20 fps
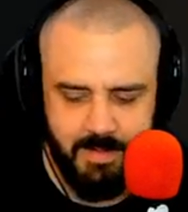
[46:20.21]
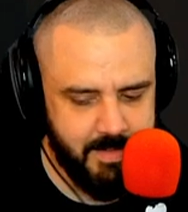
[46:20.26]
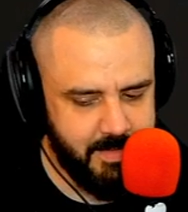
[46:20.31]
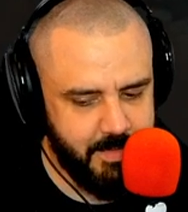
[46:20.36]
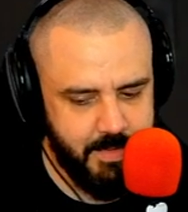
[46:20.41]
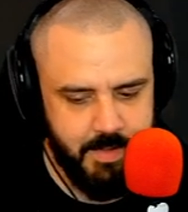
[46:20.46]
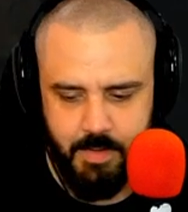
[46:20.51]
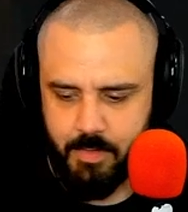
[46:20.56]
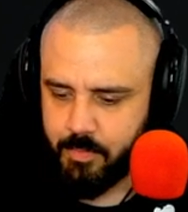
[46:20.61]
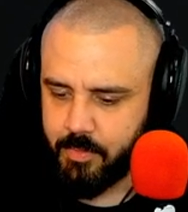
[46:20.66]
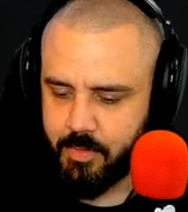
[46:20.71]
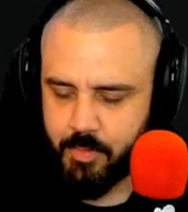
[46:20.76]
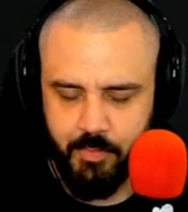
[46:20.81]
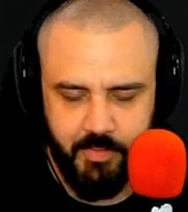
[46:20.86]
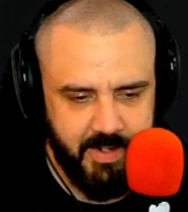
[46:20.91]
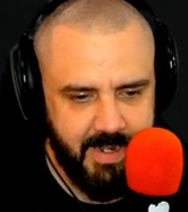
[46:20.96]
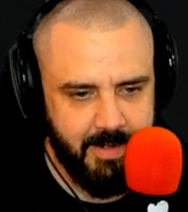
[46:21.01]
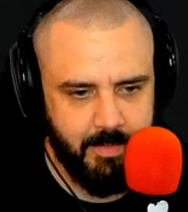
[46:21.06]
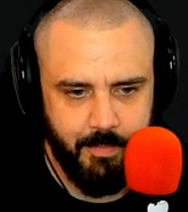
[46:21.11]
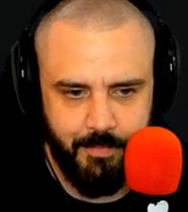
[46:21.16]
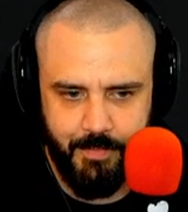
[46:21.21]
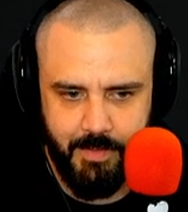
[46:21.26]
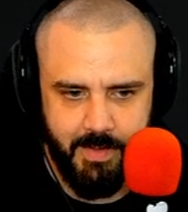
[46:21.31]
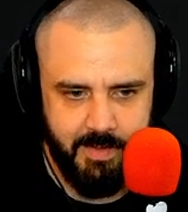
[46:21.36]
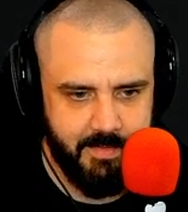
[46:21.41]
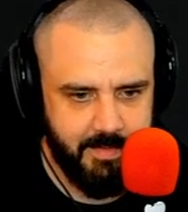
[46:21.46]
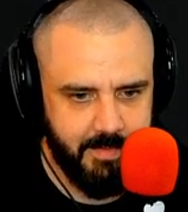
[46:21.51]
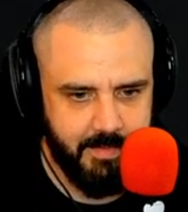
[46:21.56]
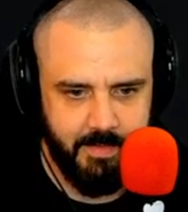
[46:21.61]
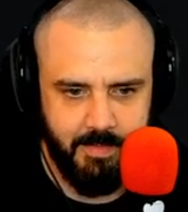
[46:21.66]
No, no
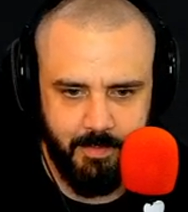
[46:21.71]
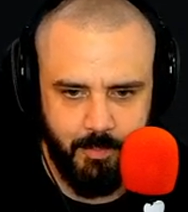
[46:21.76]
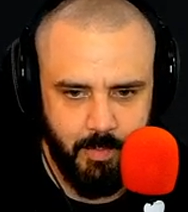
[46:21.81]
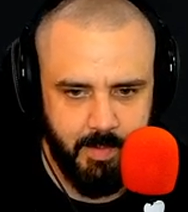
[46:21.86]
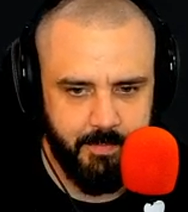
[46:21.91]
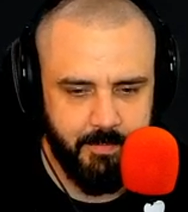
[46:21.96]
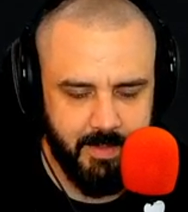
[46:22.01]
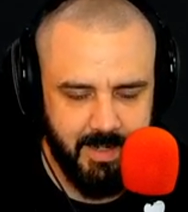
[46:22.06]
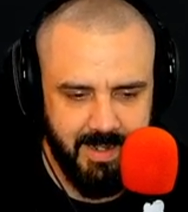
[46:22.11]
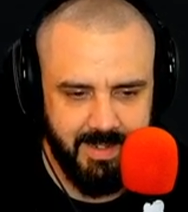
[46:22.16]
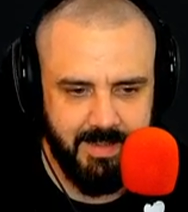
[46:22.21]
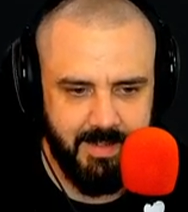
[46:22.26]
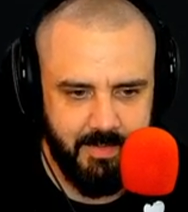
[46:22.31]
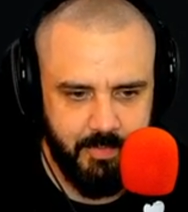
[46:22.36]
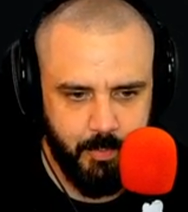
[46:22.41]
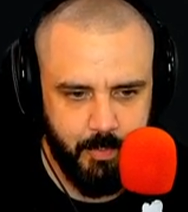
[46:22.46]
sacrifices. We've got this.